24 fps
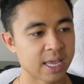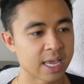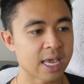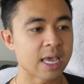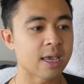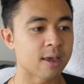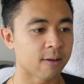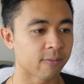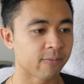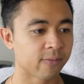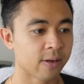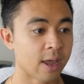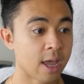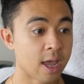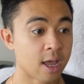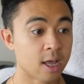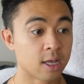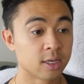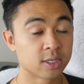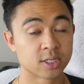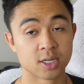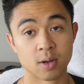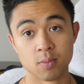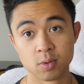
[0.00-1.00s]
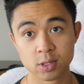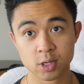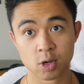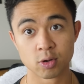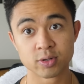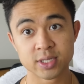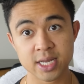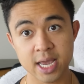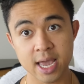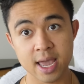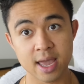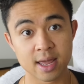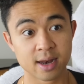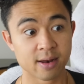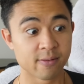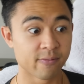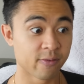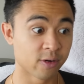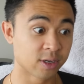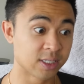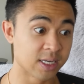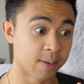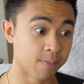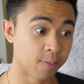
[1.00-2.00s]
if someone goes ahead and,
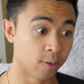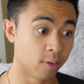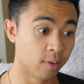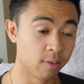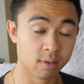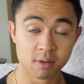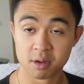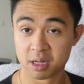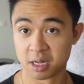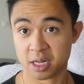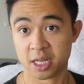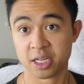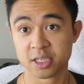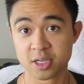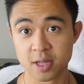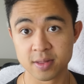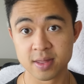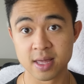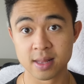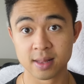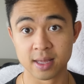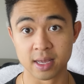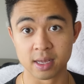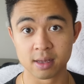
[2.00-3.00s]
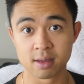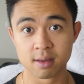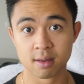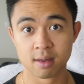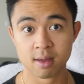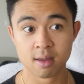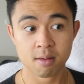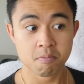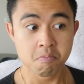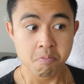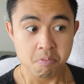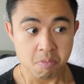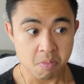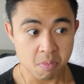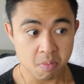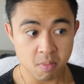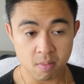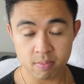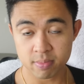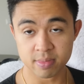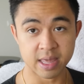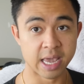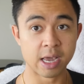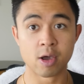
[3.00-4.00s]
for example, clicks on that link,
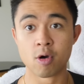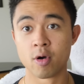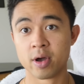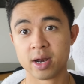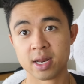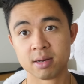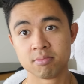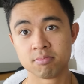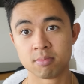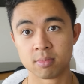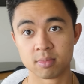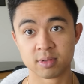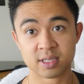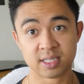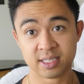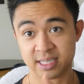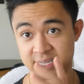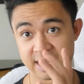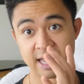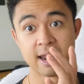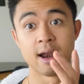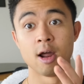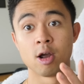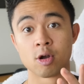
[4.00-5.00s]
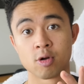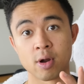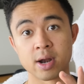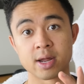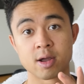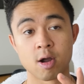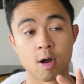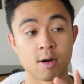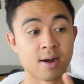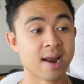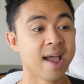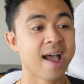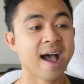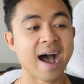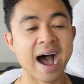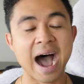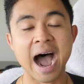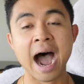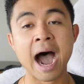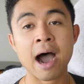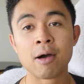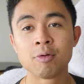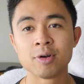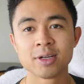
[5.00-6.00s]
they go ahead and get a credit card.
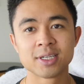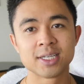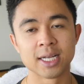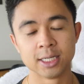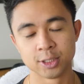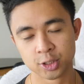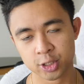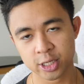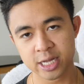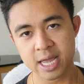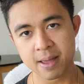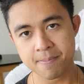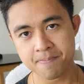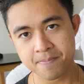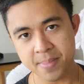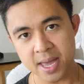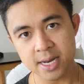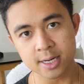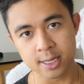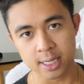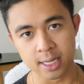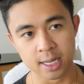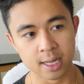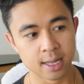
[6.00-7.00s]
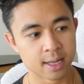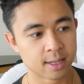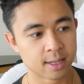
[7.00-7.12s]
I would essentially get many